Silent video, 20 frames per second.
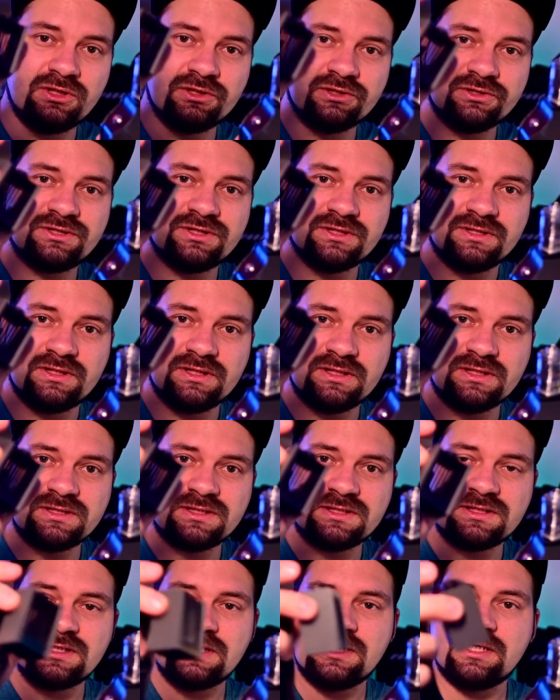to
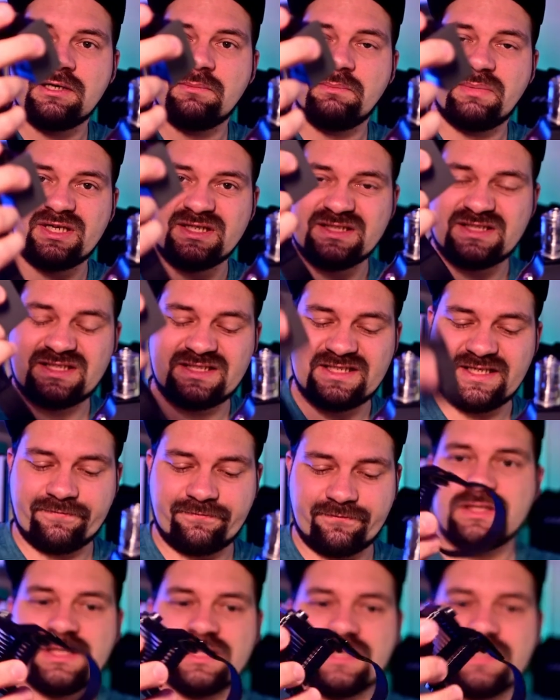this, but it's
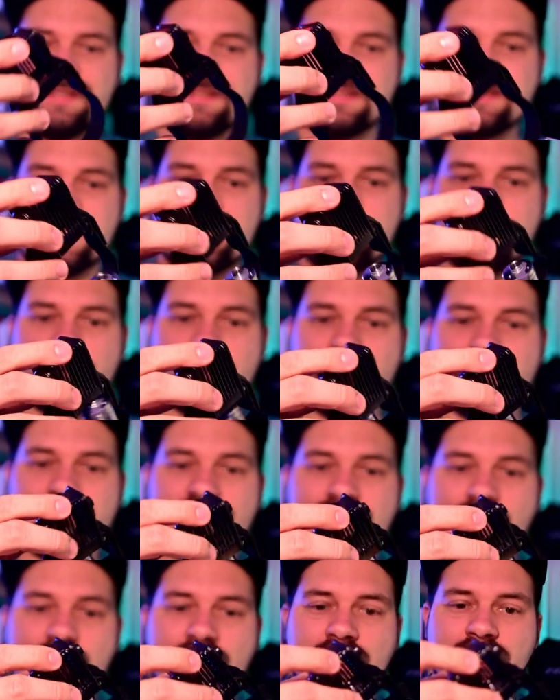different, is that it goes
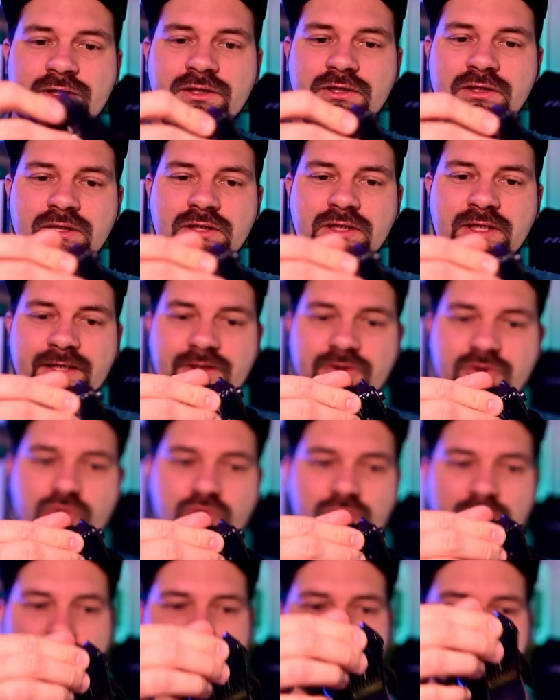on like
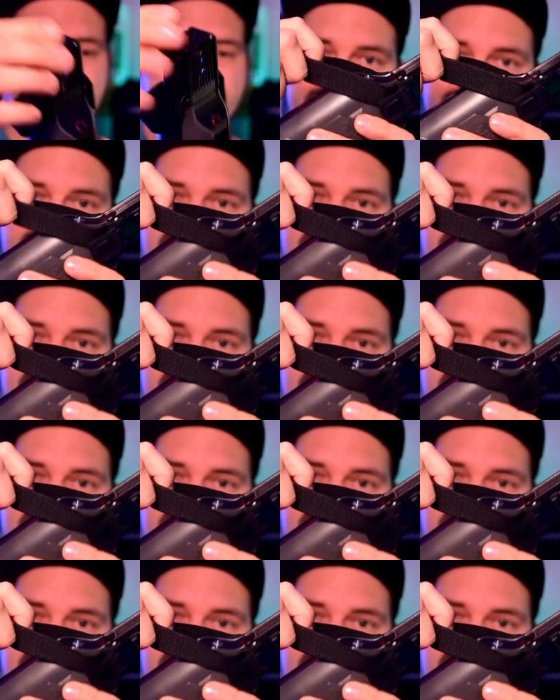normal. This